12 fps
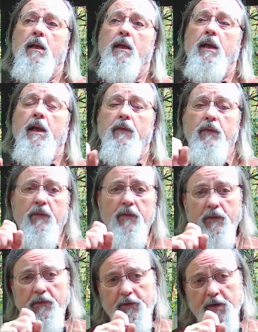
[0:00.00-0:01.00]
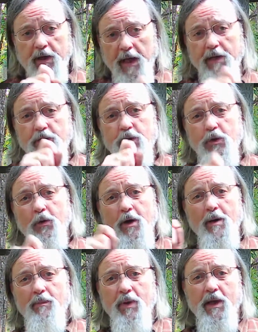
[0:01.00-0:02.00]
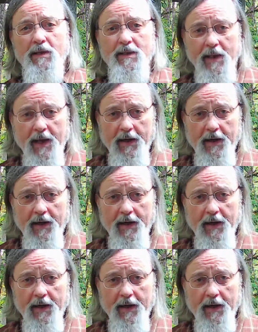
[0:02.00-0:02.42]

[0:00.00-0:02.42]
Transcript: And today's story picks that